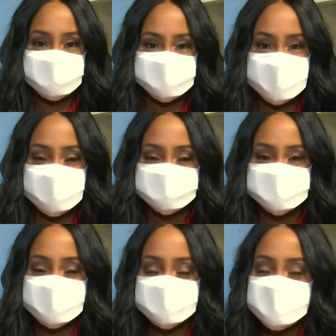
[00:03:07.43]
on the
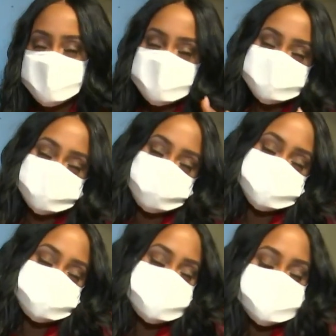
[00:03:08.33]
outside,
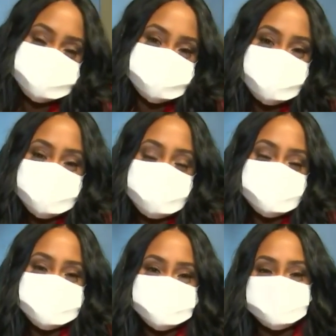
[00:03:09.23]
squishy and sweet on
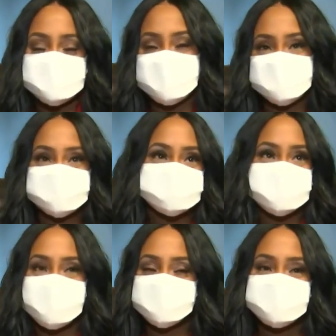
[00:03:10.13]
the inside,
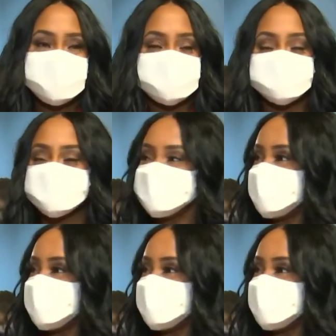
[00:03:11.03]
kind of like me,